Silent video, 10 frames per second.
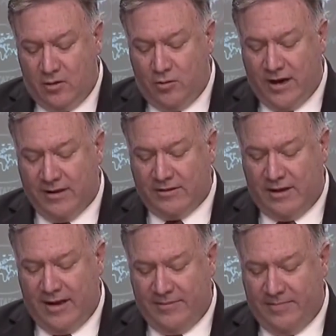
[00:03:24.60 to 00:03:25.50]
In
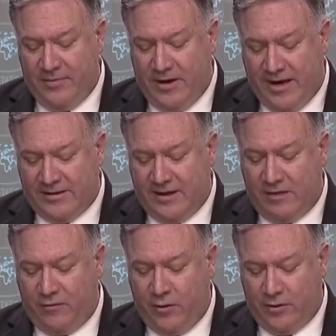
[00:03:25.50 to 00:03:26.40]
2011, the
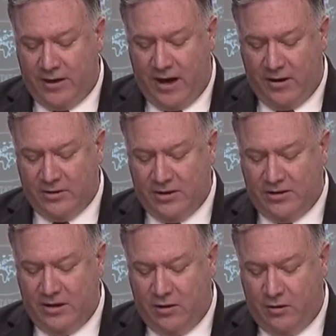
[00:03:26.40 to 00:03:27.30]
United States foiled an
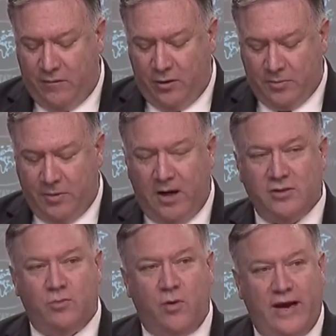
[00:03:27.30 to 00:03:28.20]
IRGC Quds Force
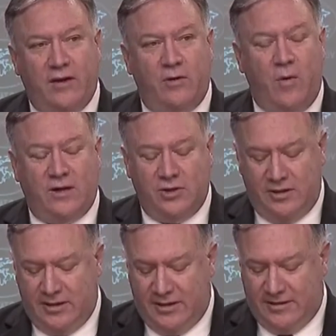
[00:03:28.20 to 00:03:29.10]
plus right here in
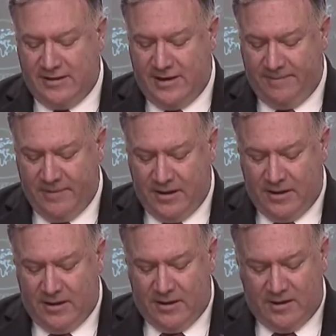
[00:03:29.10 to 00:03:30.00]
Washington, D.C.,
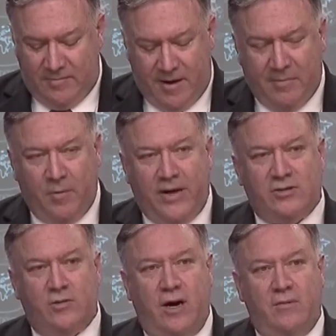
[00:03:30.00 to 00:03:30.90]
to bomb
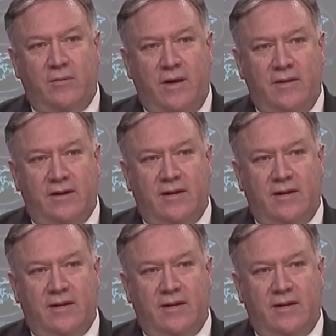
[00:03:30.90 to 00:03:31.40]
a restaurant.